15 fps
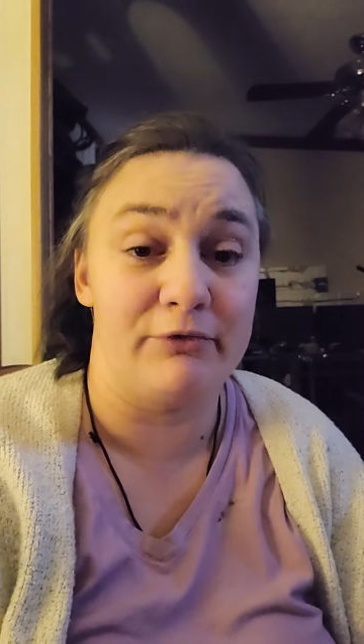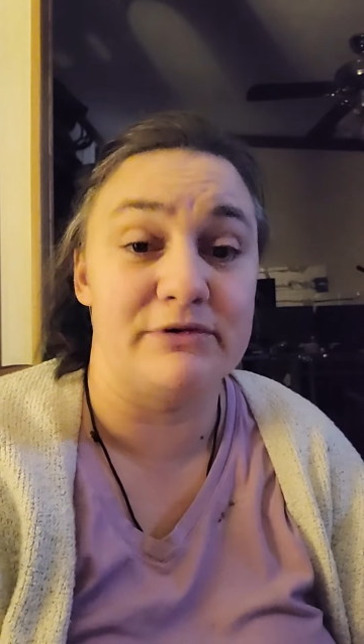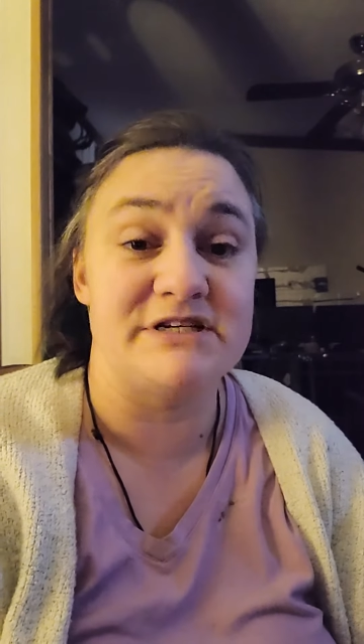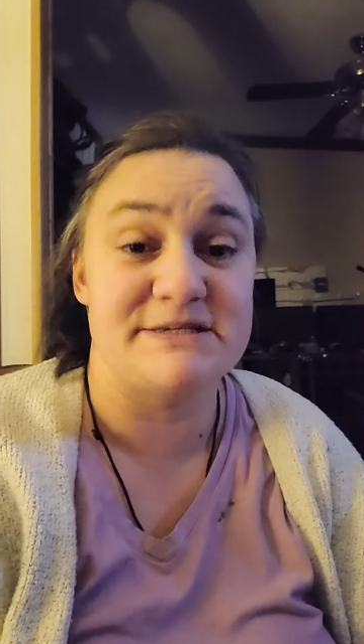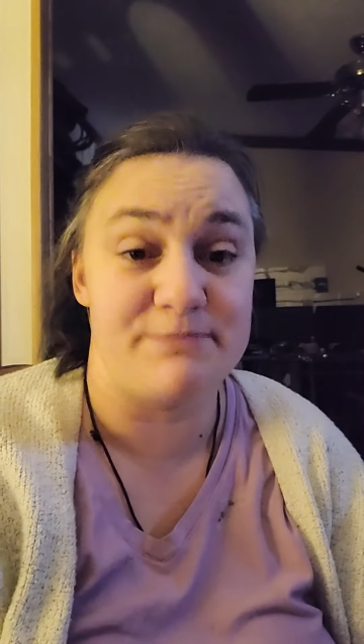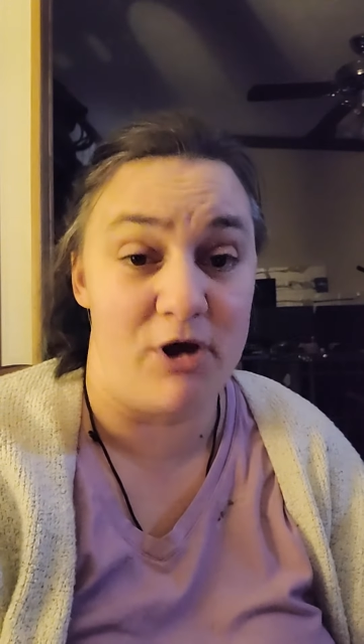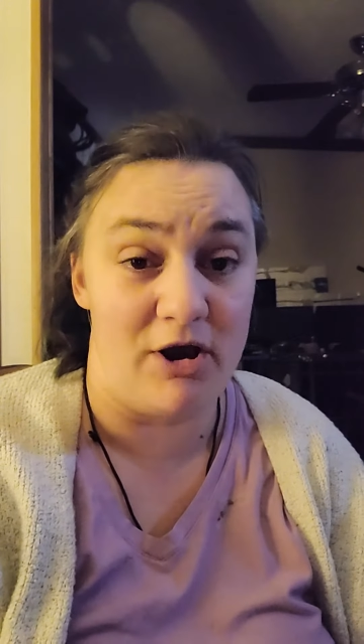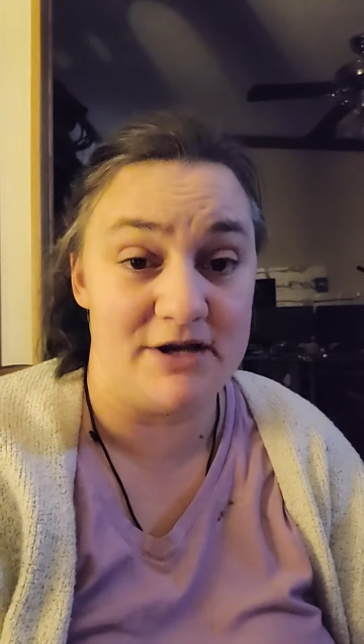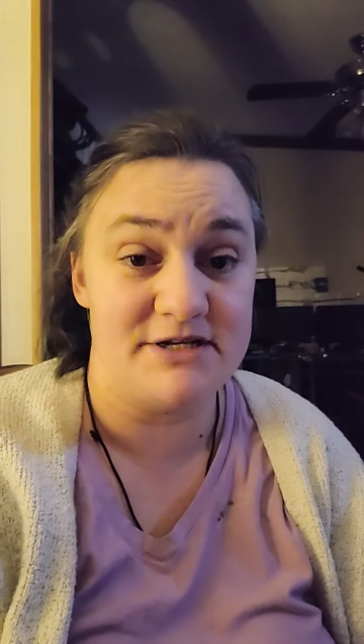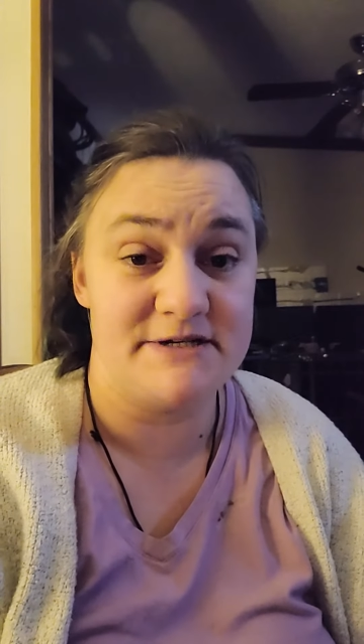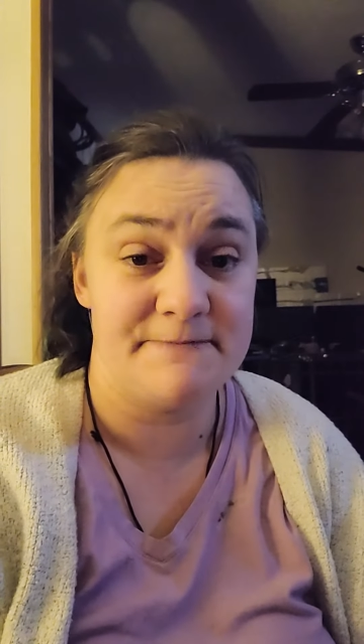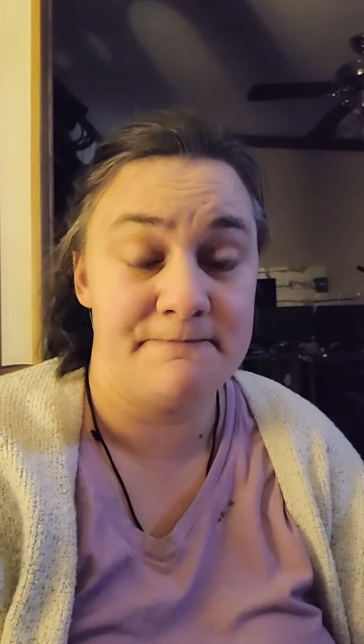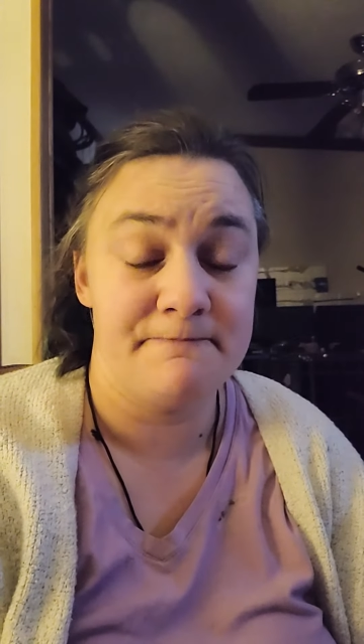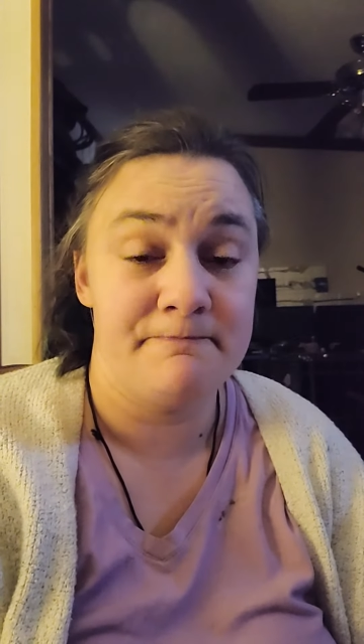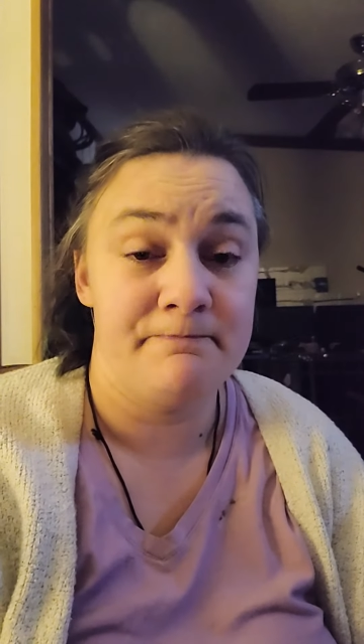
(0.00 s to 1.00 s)
respond.
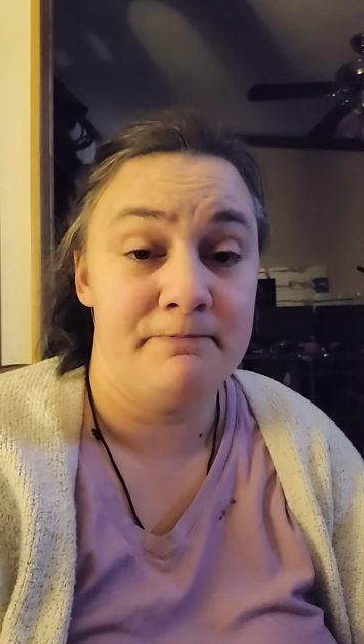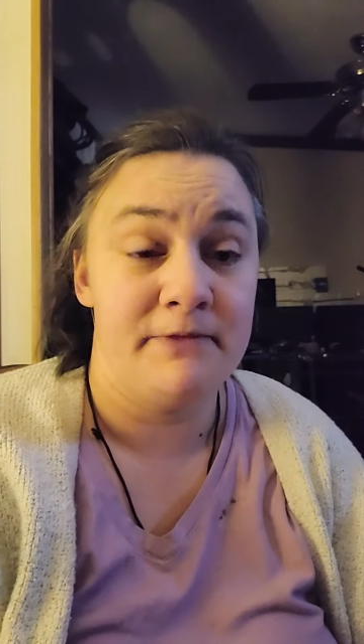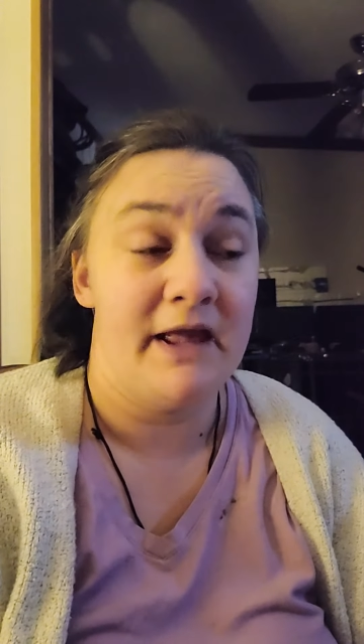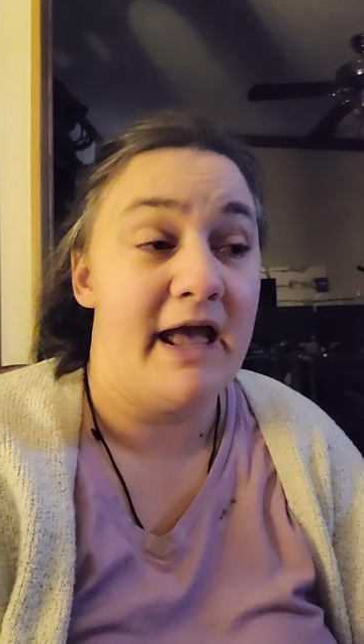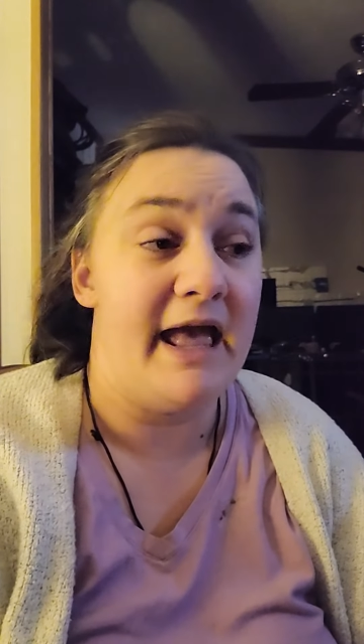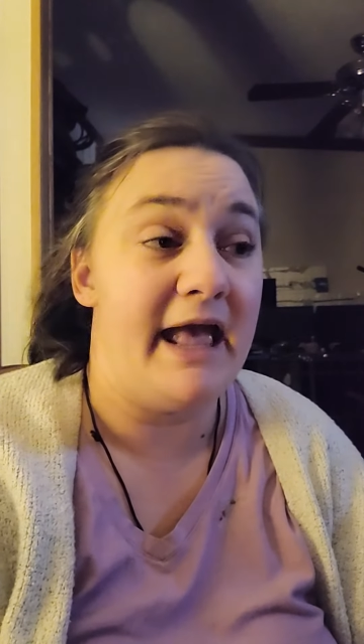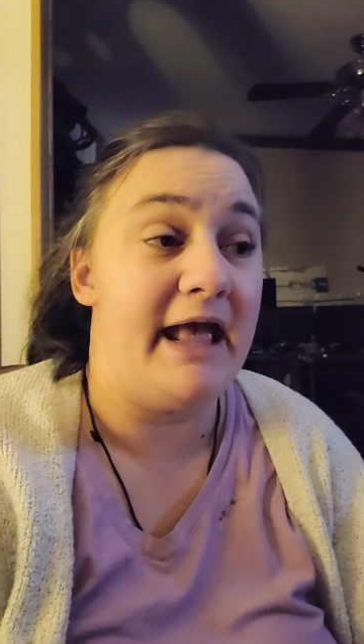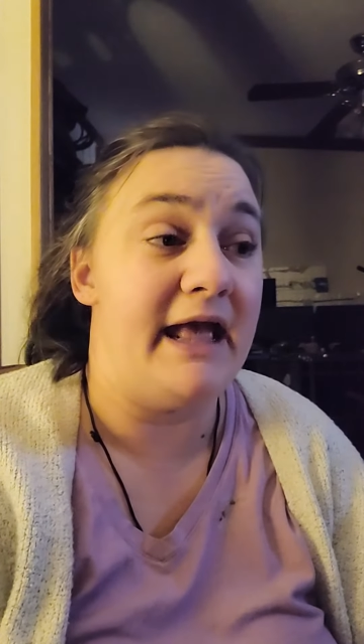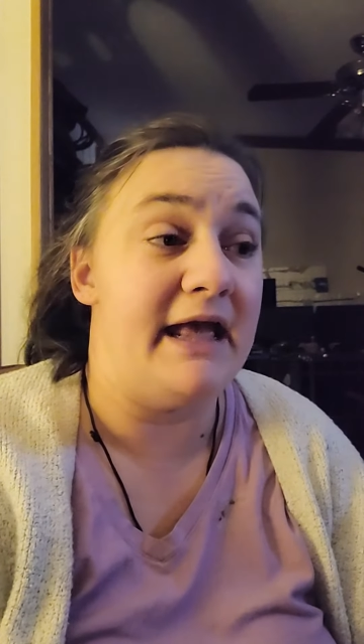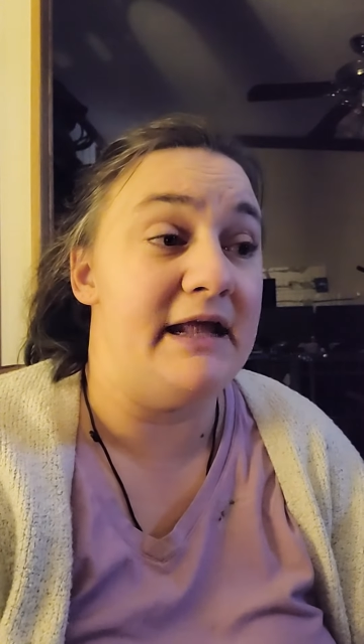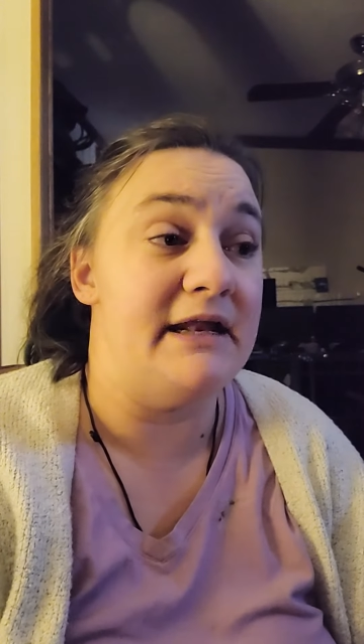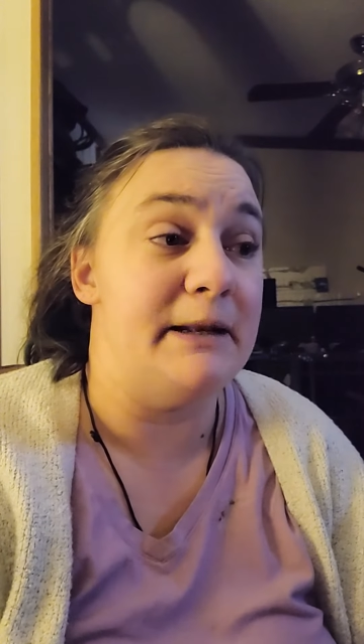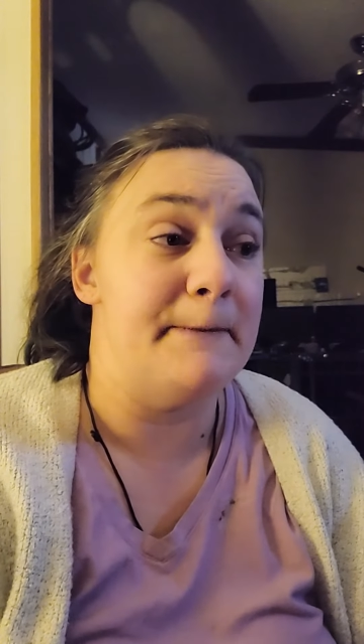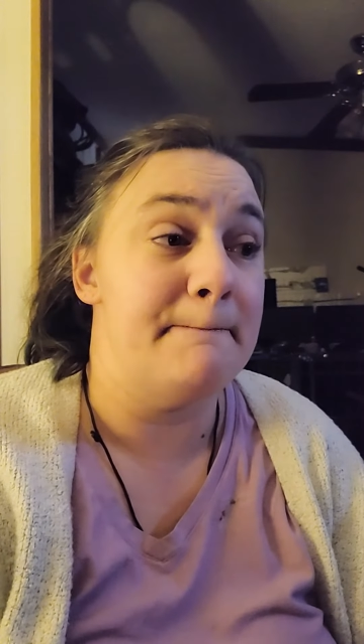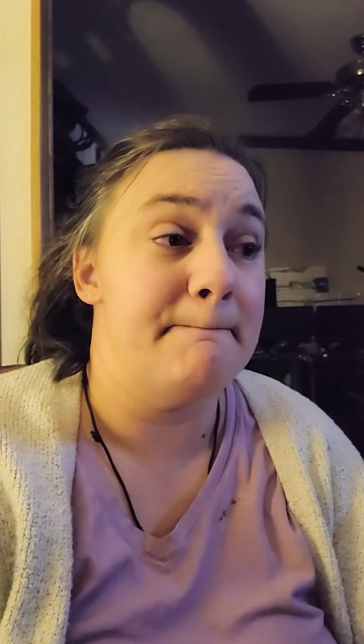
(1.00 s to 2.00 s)

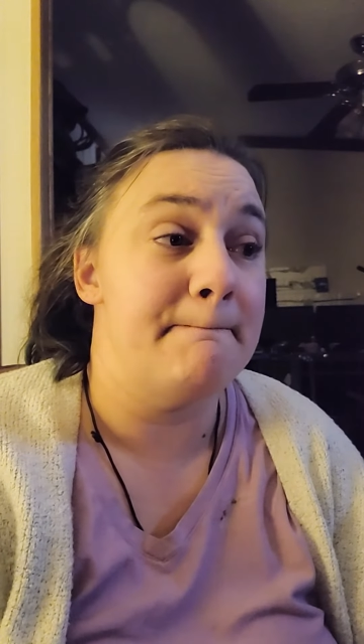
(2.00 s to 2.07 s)
And